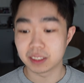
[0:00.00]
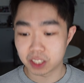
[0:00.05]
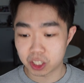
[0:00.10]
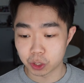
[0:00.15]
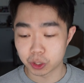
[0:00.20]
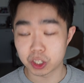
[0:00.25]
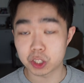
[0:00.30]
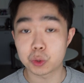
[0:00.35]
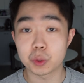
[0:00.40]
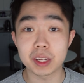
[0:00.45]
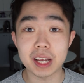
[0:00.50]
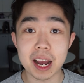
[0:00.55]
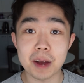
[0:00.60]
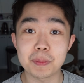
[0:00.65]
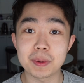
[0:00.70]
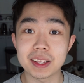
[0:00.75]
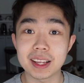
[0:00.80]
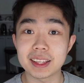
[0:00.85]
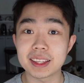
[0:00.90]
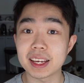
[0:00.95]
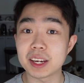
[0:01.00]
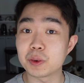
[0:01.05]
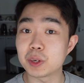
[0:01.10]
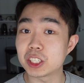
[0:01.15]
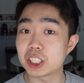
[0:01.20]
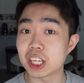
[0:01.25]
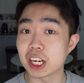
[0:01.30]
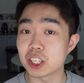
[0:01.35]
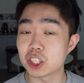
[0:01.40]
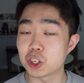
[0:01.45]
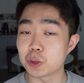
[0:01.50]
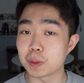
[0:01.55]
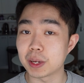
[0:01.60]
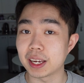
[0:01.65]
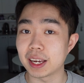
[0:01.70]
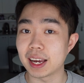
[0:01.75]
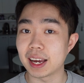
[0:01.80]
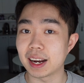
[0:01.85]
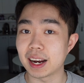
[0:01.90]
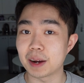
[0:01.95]
So just really happy that they reached out to
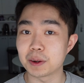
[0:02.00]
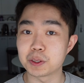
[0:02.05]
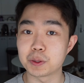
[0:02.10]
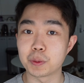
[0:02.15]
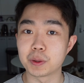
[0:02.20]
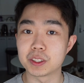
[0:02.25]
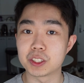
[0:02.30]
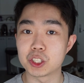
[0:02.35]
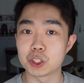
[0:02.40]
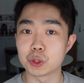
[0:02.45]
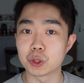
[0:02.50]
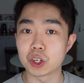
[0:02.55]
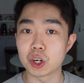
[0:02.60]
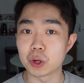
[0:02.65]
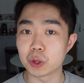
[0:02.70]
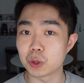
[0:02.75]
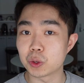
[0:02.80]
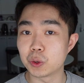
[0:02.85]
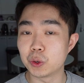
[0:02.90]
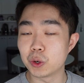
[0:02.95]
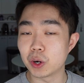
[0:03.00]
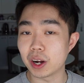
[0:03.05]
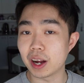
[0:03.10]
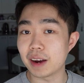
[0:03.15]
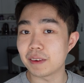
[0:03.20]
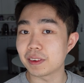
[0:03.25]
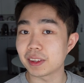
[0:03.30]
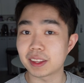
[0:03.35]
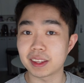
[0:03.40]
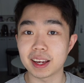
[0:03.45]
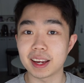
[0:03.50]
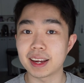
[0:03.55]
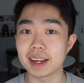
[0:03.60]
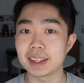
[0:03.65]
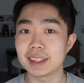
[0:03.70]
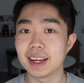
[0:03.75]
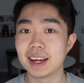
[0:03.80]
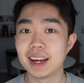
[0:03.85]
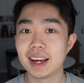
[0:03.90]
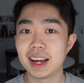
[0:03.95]
me and I was able to go through
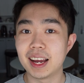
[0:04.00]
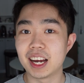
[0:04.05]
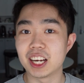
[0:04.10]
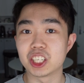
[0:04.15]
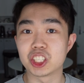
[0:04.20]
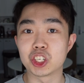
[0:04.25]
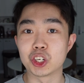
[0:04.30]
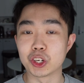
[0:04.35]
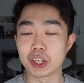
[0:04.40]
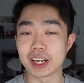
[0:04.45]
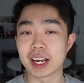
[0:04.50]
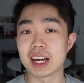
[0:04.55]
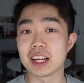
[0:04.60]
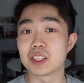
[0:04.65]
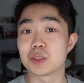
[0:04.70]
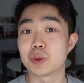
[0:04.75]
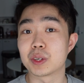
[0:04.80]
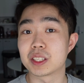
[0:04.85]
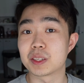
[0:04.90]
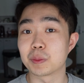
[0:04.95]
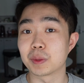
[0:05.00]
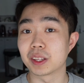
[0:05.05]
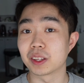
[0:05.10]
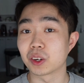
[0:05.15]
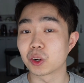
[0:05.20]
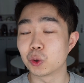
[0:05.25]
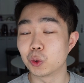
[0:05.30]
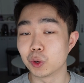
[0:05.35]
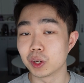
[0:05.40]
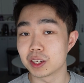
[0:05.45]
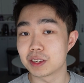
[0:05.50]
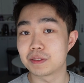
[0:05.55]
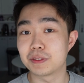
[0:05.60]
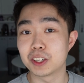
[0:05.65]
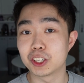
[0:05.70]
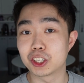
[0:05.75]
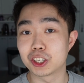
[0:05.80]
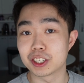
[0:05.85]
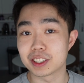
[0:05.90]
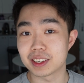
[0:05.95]
everything and show you guys what some of the coolest
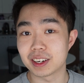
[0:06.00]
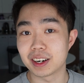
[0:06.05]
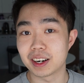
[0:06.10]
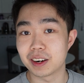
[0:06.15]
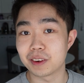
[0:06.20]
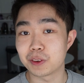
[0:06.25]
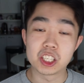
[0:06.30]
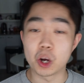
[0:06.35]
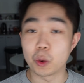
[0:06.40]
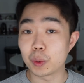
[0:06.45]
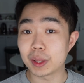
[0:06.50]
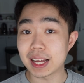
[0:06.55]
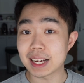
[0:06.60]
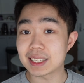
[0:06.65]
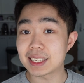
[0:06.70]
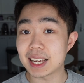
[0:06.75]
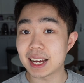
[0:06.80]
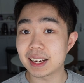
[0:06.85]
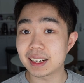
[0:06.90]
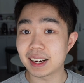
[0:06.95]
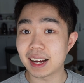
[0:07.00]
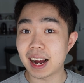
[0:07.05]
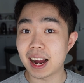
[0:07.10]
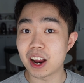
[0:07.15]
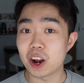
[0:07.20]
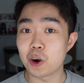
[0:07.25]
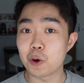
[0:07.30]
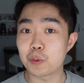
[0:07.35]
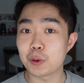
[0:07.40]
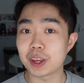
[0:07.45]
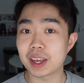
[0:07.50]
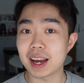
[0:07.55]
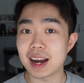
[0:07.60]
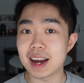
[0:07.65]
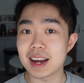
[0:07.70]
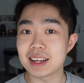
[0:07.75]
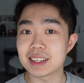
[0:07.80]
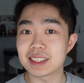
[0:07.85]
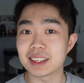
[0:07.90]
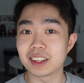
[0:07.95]
features are. So with that said, I hope you
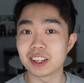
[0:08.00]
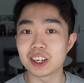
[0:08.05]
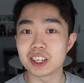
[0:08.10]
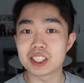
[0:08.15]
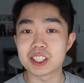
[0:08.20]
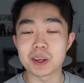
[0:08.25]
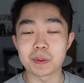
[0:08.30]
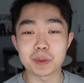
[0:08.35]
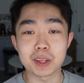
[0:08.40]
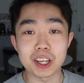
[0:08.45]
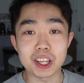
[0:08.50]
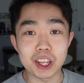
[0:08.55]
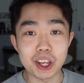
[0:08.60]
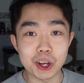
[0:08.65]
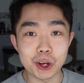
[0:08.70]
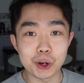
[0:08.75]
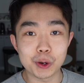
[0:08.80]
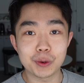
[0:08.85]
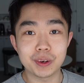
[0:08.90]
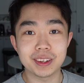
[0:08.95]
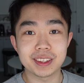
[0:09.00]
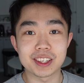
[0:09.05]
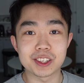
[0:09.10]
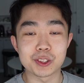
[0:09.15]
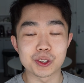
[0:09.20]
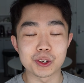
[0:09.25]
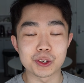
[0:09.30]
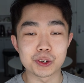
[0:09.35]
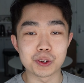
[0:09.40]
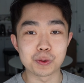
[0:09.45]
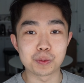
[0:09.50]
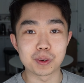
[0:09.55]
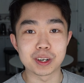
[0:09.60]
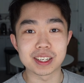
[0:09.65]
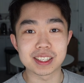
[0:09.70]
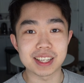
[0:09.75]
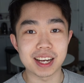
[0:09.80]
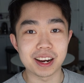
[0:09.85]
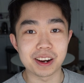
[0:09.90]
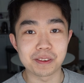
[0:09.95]
guys learned something new. This was a super
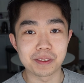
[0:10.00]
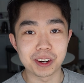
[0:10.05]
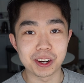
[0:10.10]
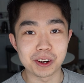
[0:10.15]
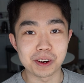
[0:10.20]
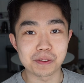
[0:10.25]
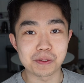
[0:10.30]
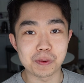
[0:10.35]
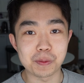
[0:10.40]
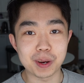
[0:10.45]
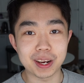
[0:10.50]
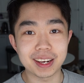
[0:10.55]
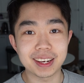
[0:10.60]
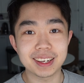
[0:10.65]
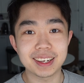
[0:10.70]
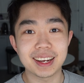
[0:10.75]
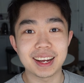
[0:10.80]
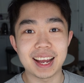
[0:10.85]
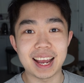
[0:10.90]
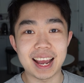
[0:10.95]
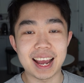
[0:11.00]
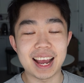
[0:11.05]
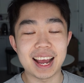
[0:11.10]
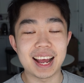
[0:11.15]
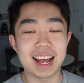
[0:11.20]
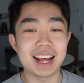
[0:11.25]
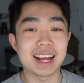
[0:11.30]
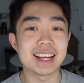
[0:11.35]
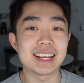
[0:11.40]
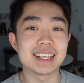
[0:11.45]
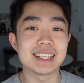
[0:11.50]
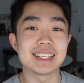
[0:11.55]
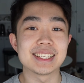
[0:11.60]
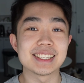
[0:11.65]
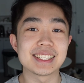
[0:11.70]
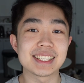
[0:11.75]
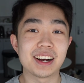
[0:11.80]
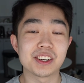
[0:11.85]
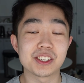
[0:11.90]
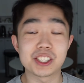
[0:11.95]
exciting video for me, and
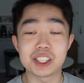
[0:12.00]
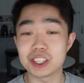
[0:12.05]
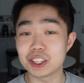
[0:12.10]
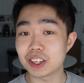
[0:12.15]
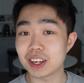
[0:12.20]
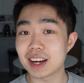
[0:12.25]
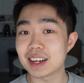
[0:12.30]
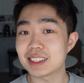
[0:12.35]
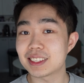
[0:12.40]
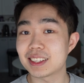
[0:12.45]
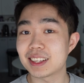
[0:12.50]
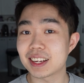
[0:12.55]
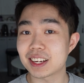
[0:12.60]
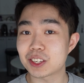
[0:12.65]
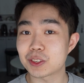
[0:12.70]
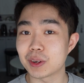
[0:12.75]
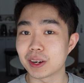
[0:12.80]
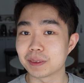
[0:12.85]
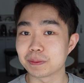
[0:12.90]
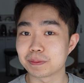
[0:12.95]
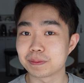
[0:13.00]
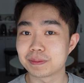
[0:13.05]
I'll see you guys in the next one.